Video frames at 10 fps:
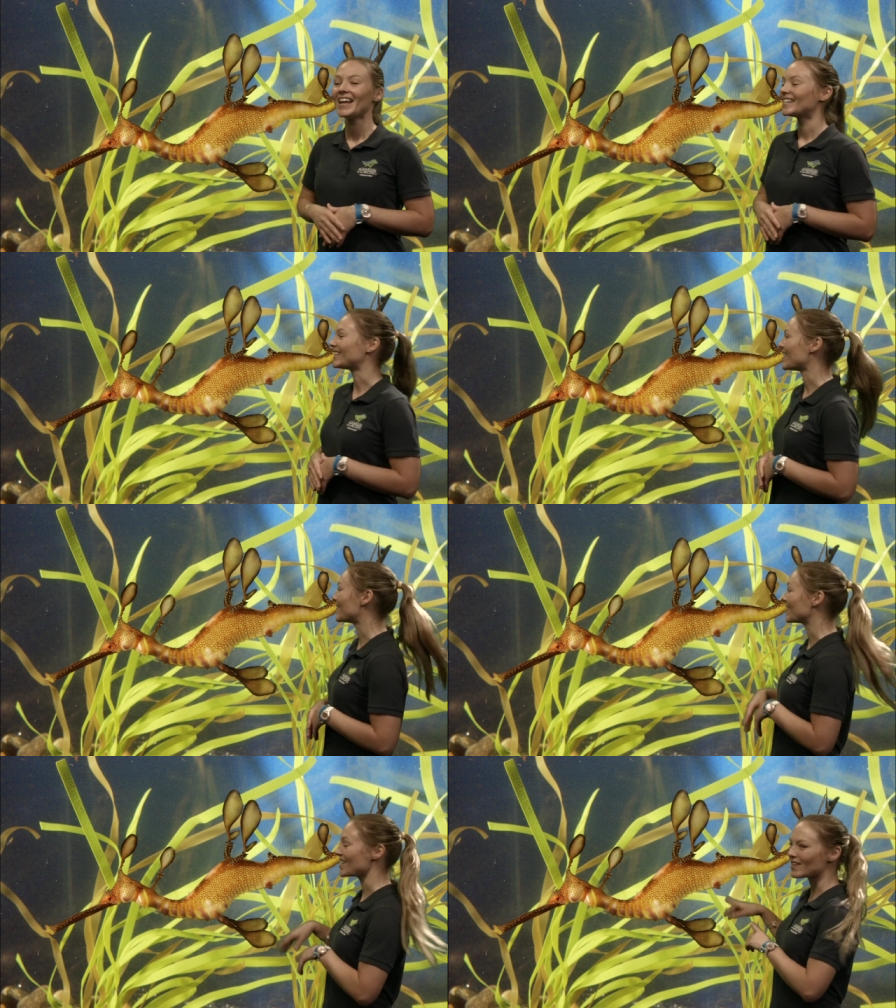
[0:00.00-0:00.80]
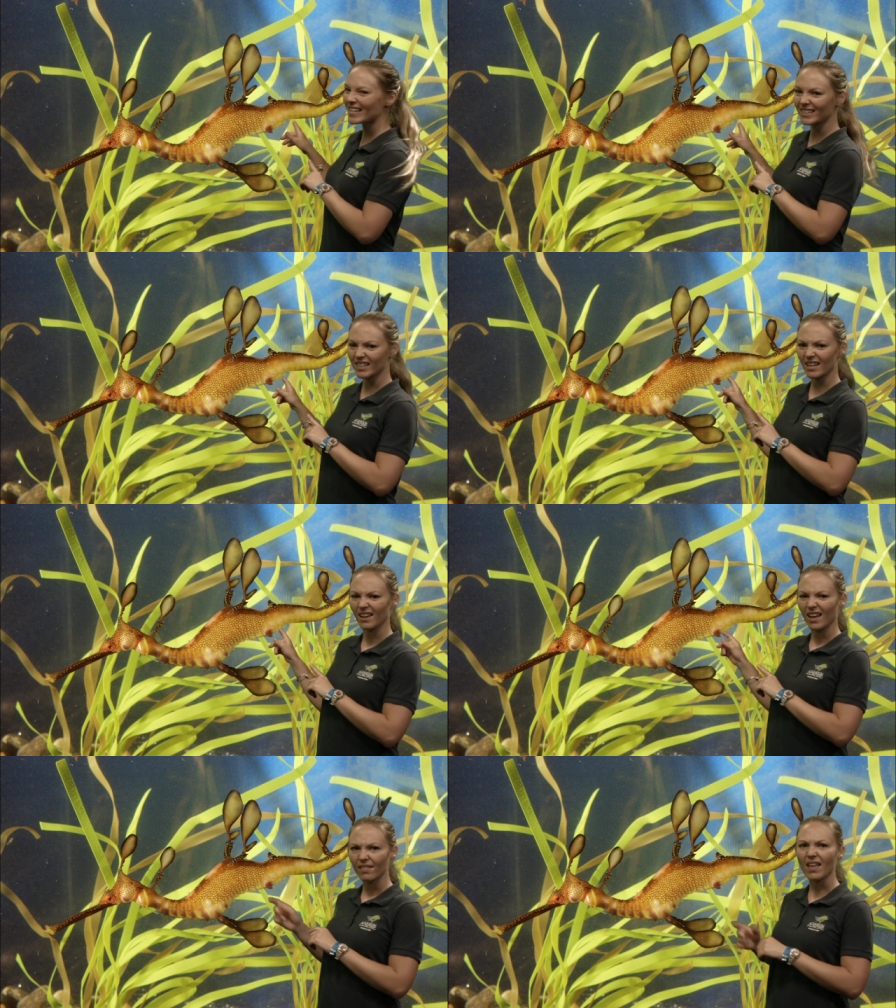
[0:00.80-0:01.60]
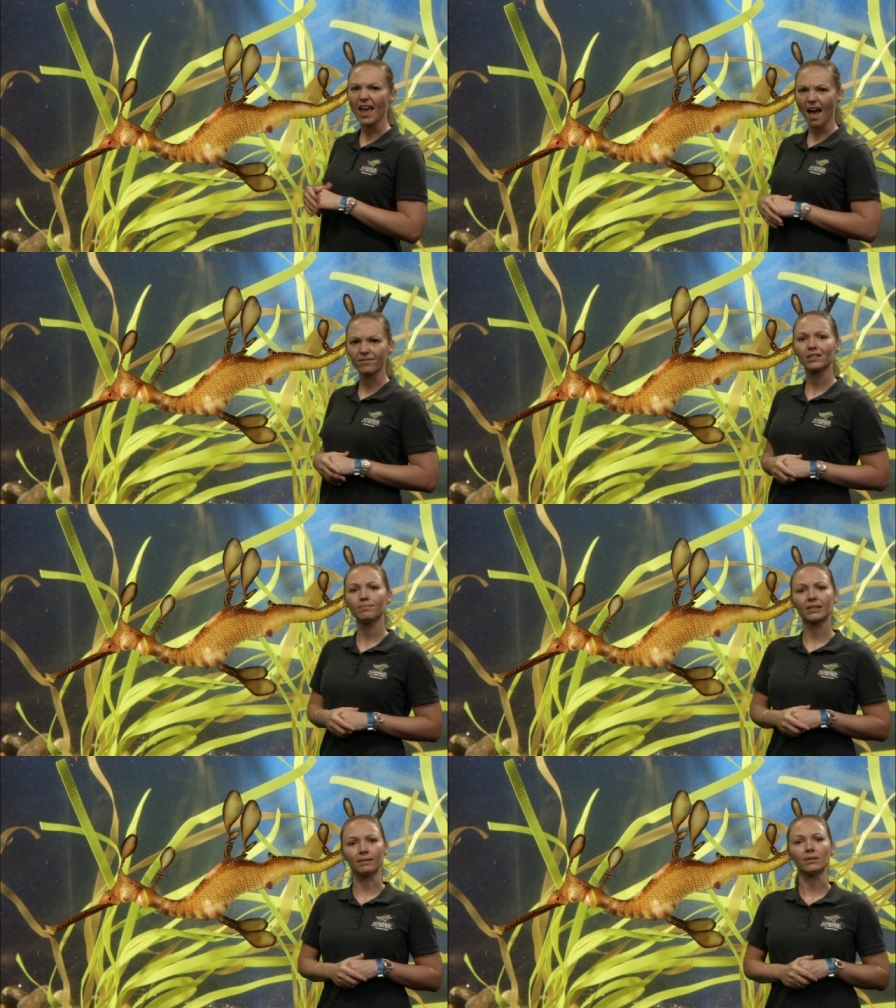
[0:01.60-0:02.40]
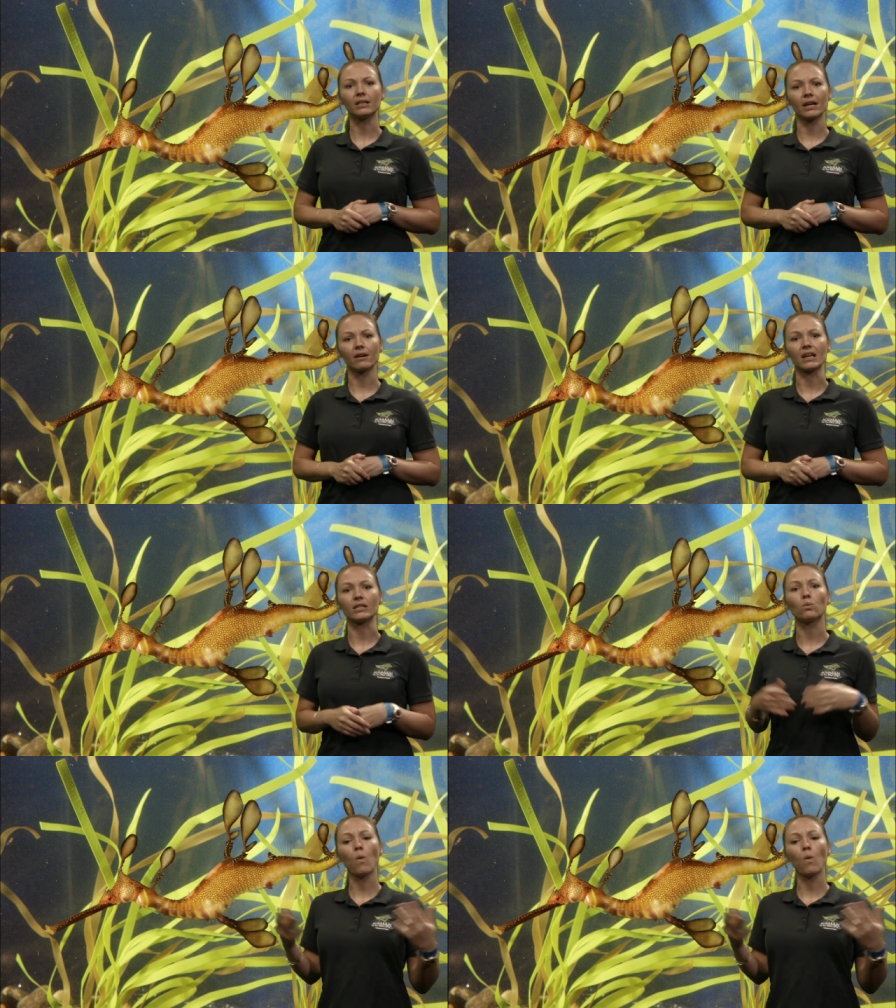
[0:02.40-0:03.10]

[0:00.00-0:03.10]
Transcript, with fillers: So you can see they have some similarities.